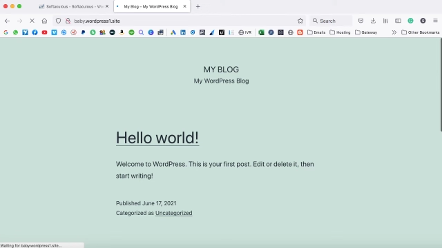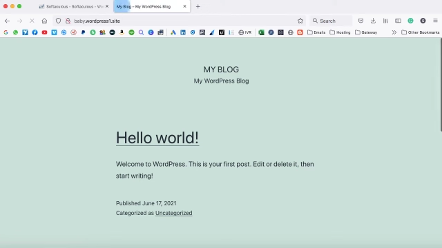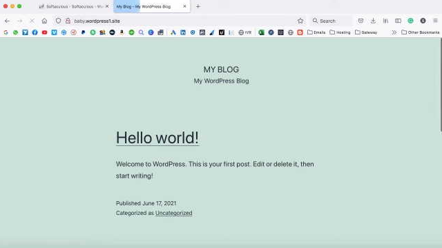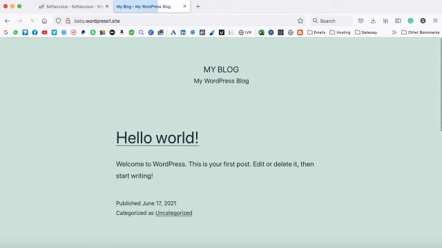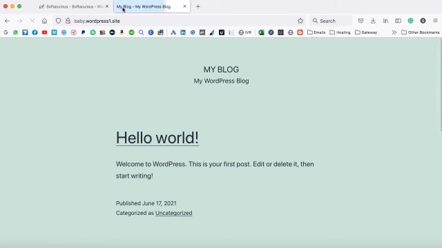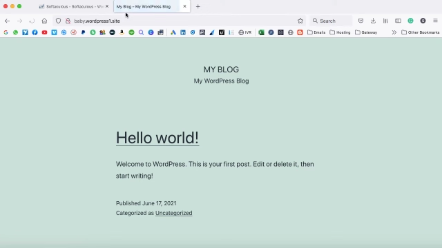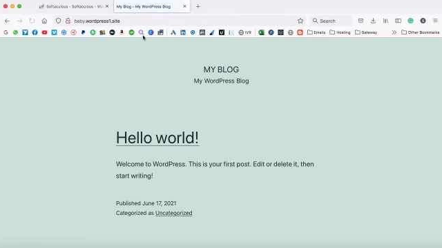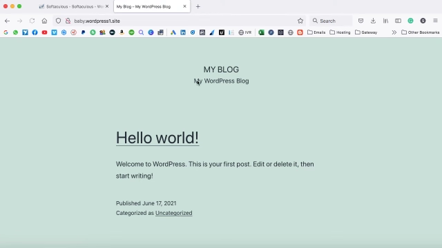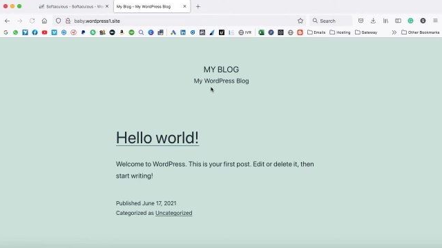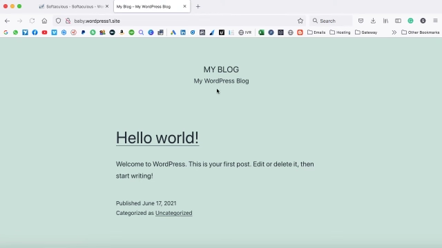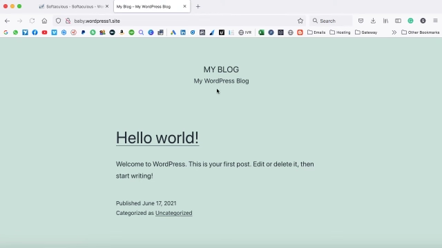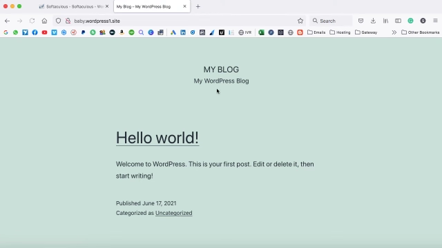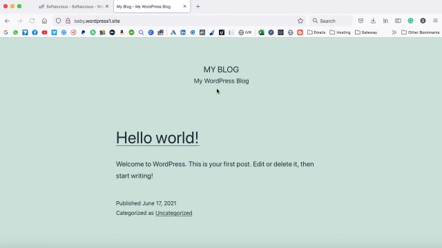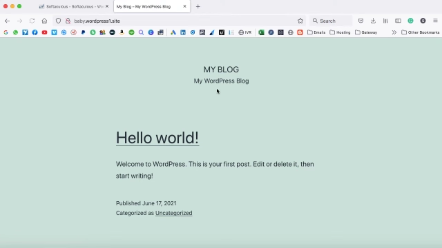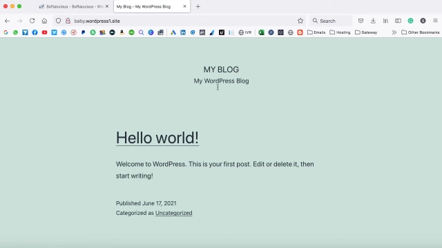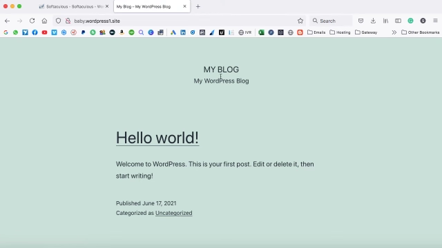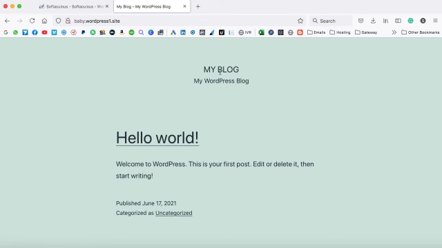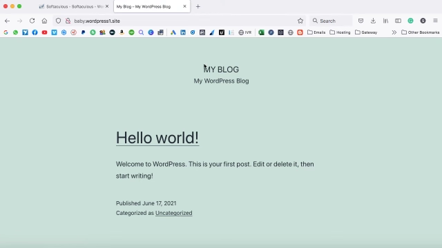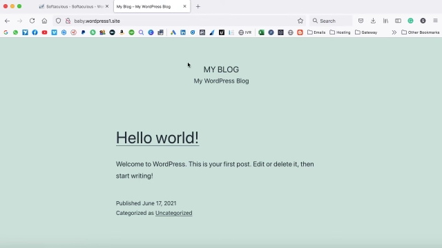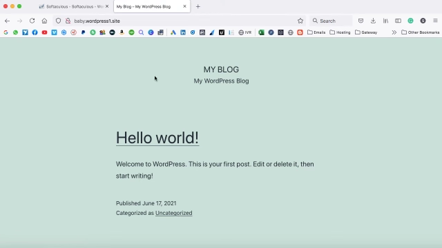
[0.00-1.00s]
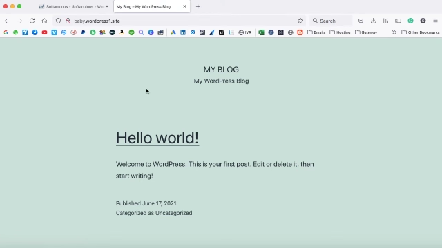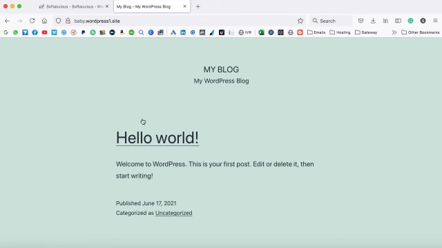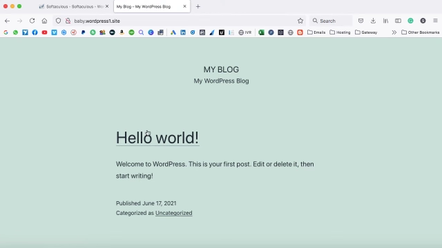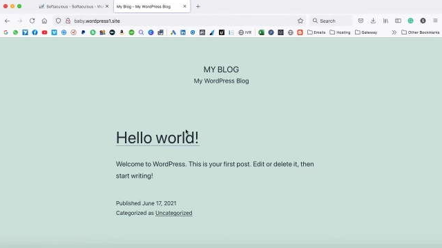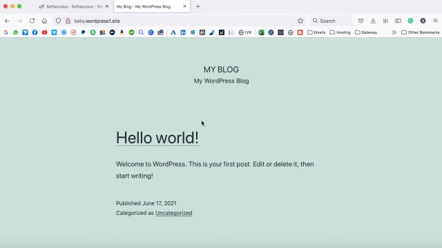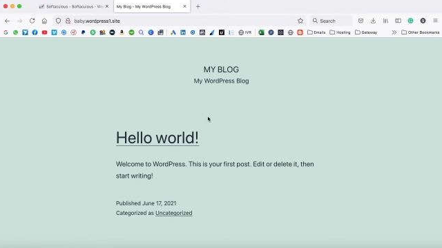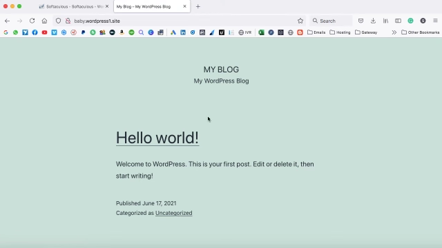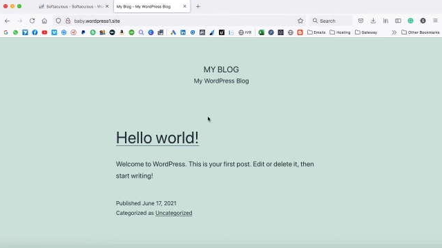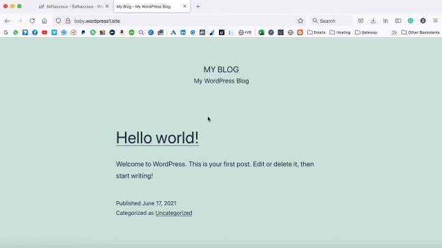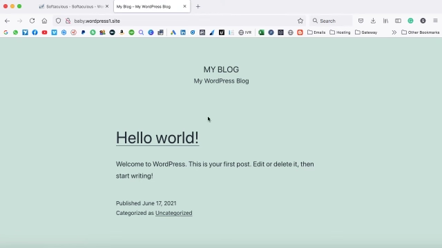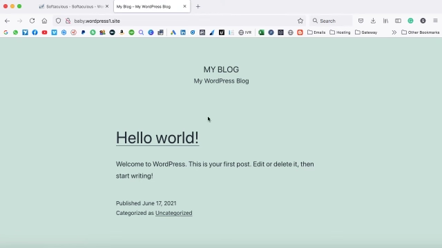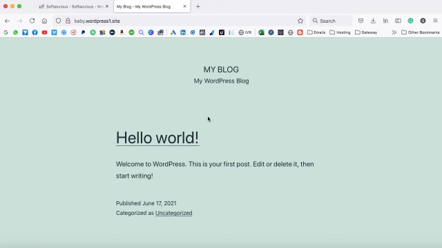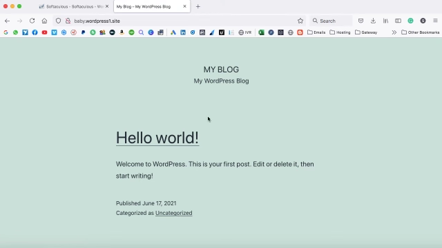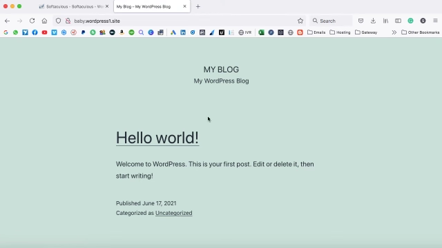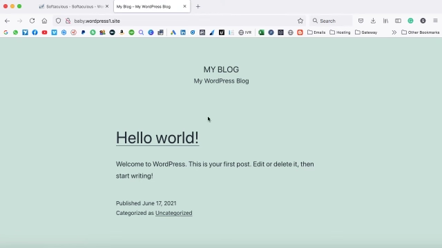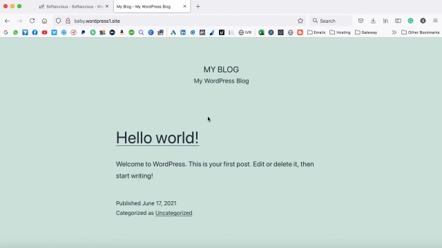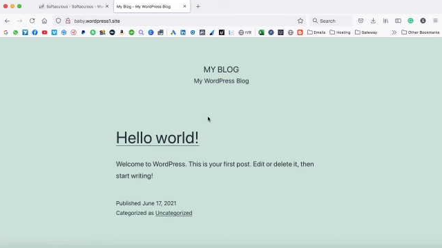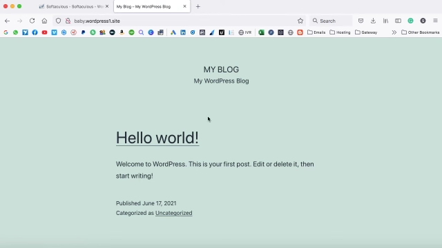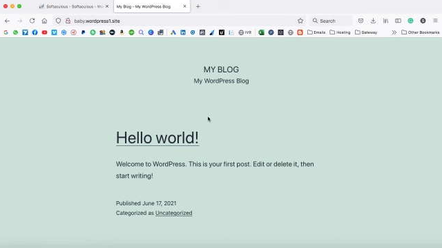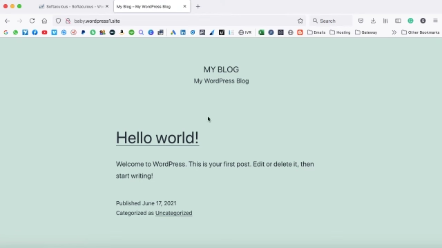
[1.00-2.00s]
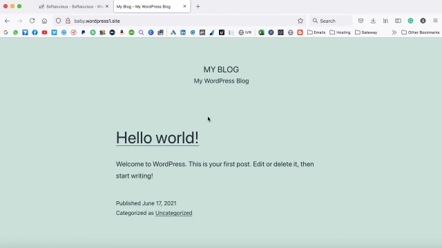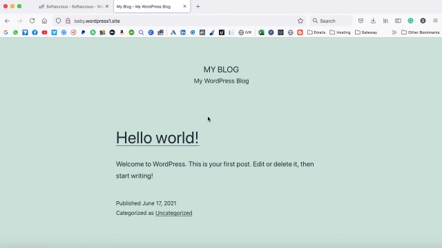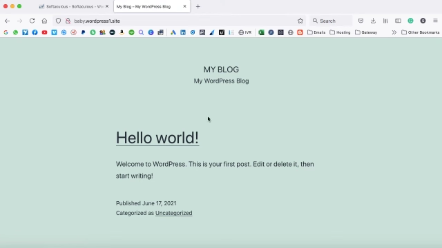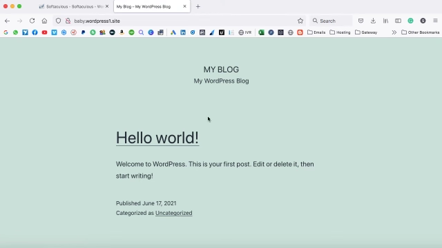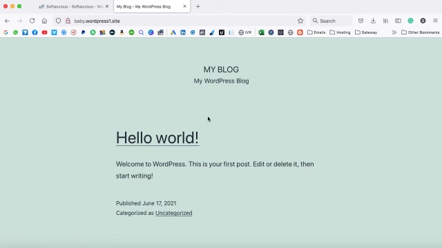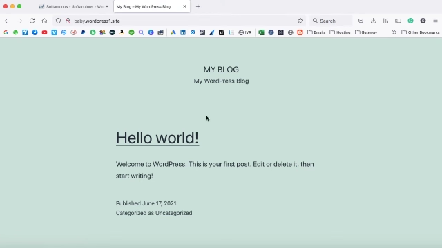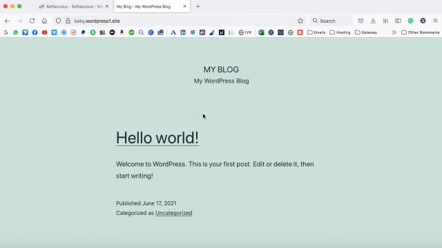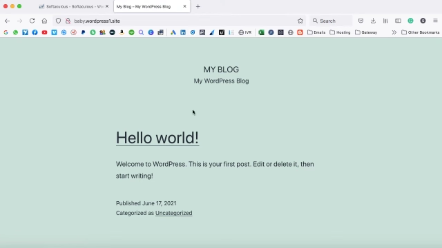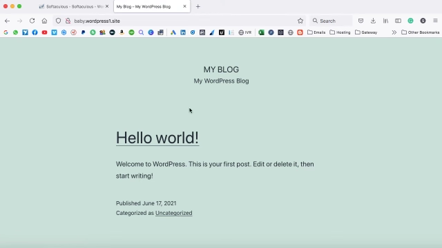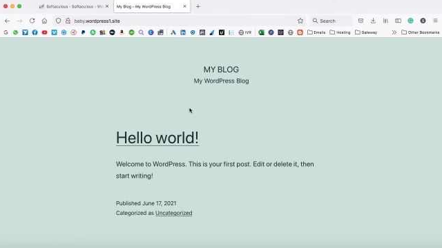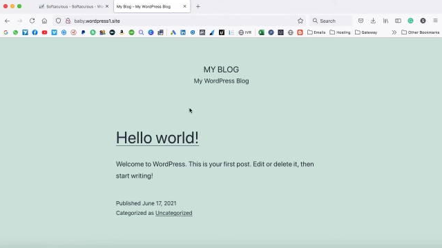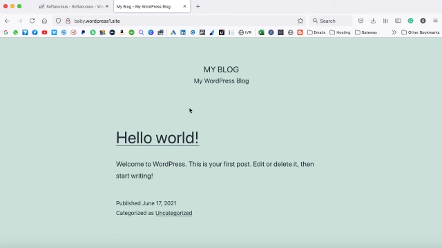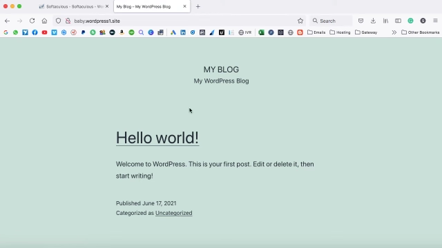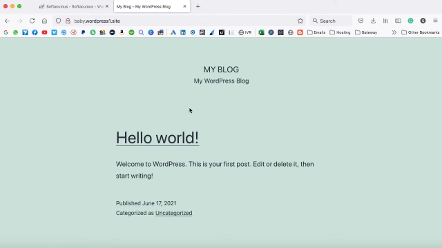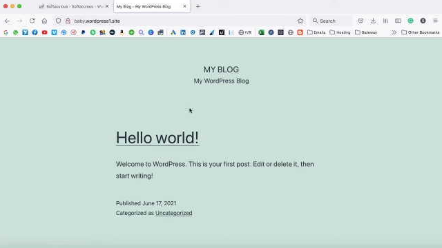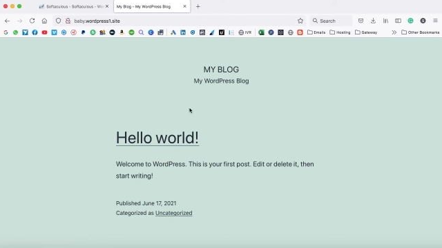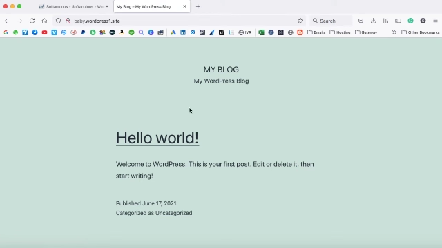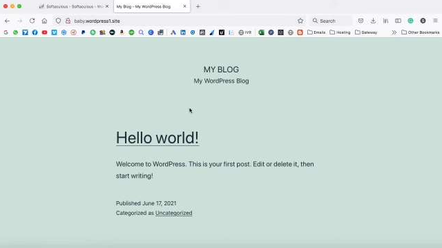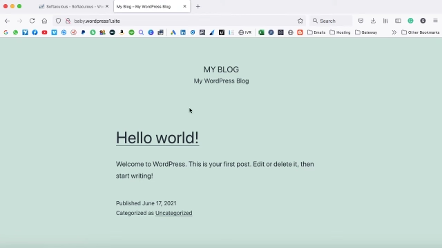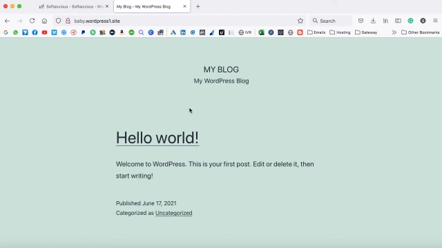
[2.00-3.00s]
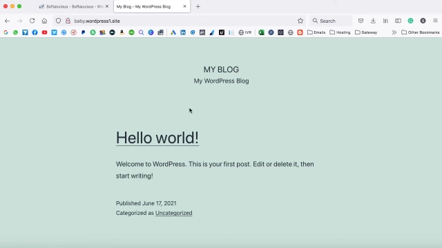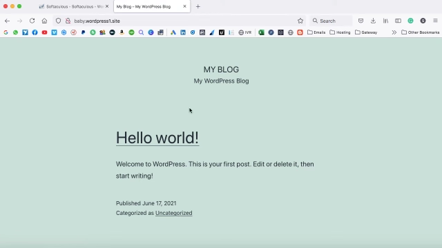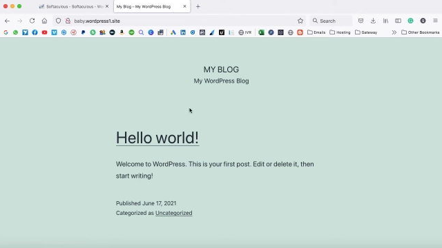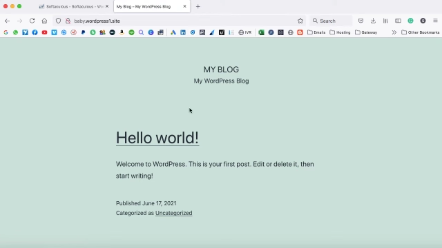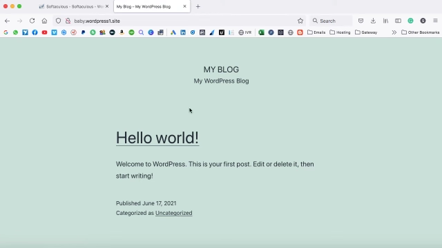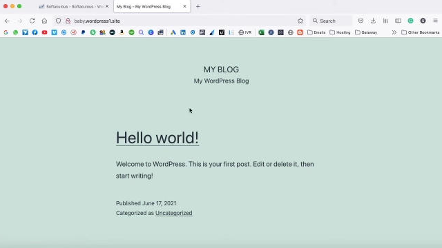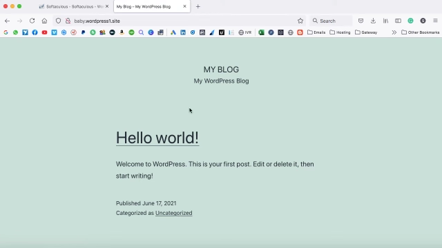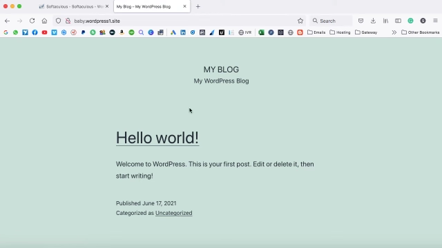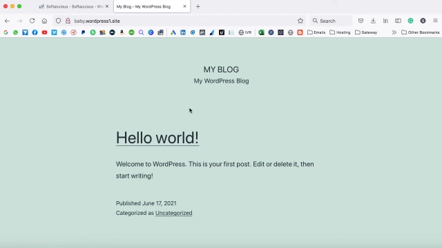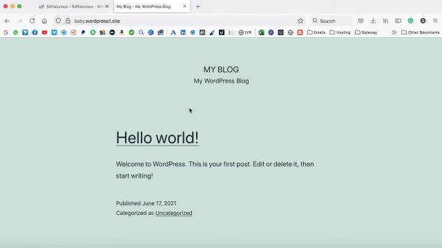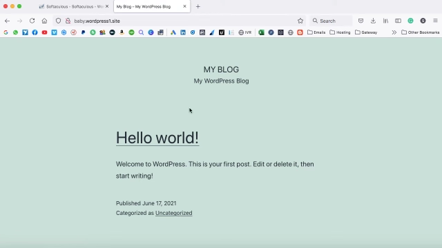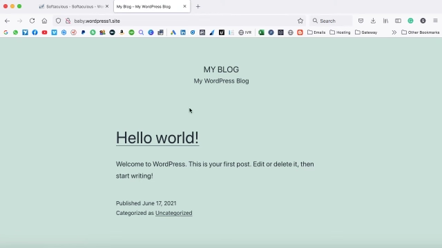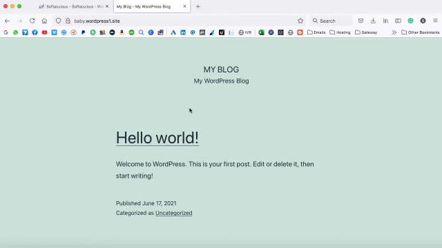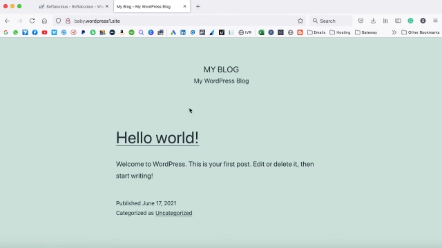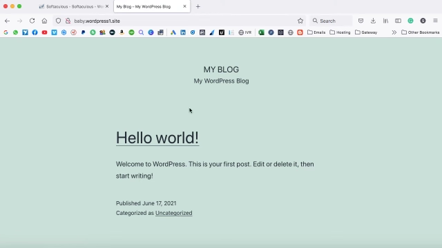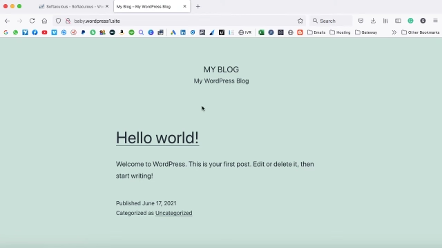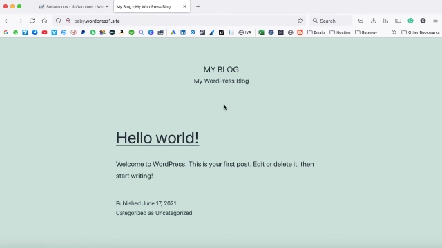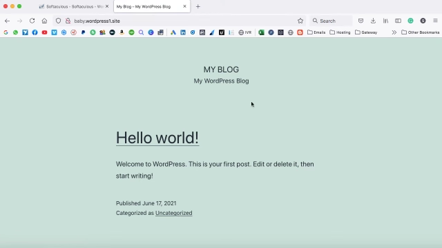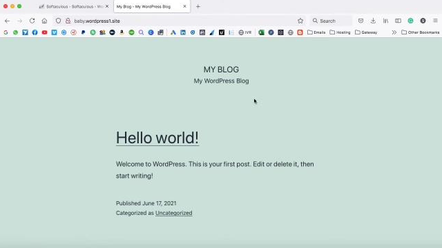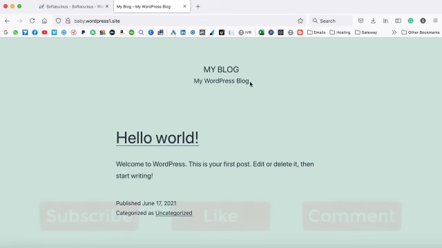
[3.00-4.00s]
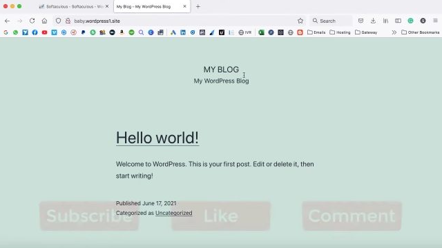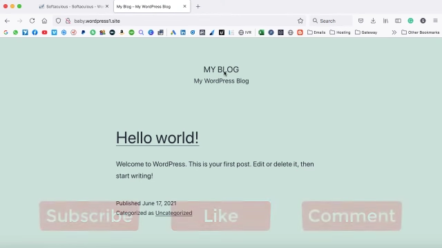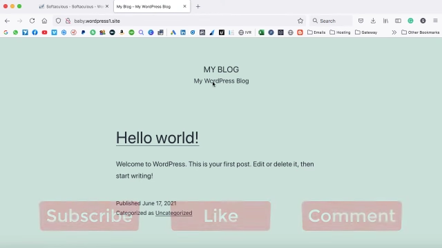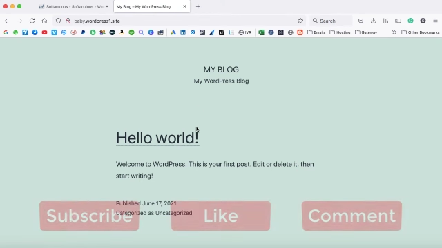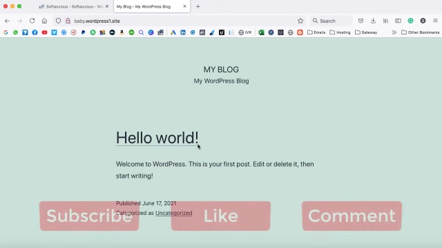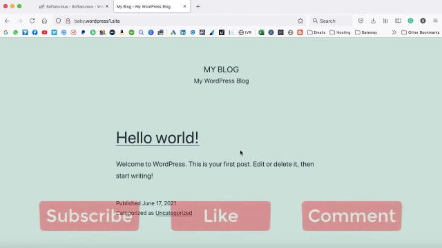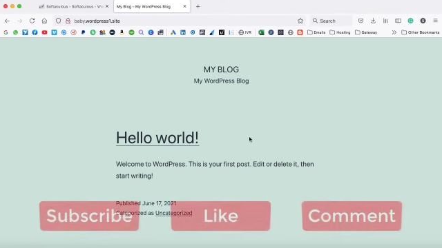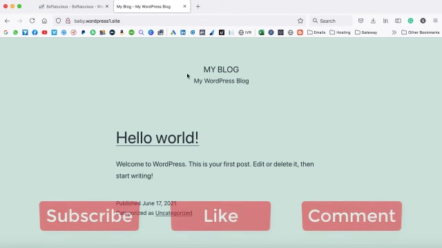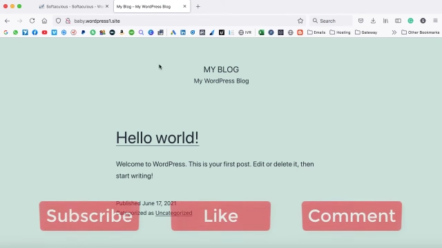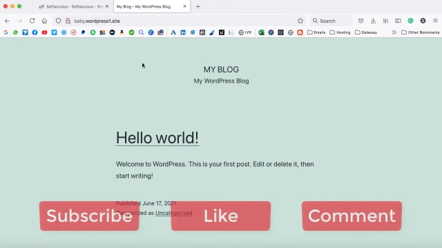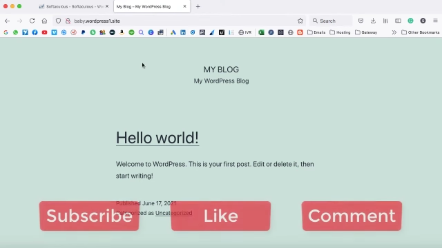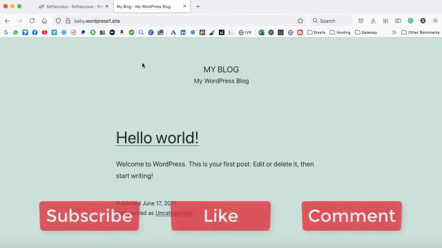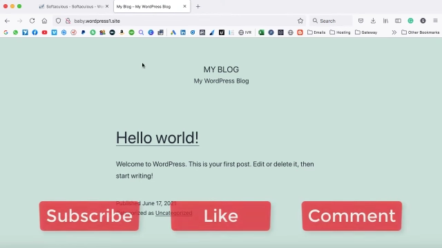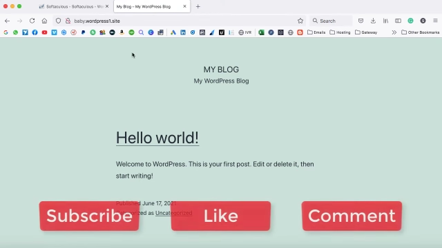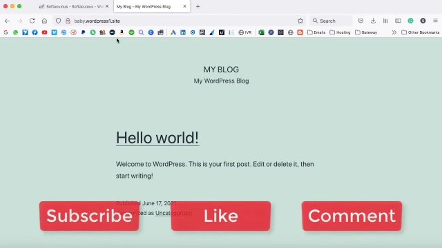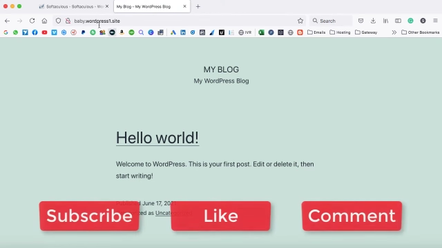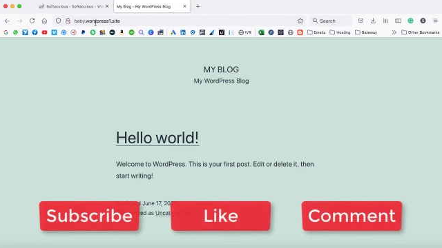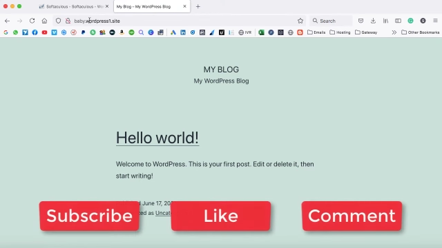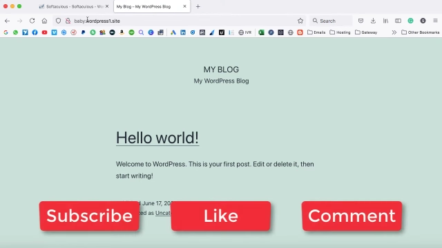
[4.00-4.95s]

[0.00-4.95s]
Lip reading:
(no speaker visible)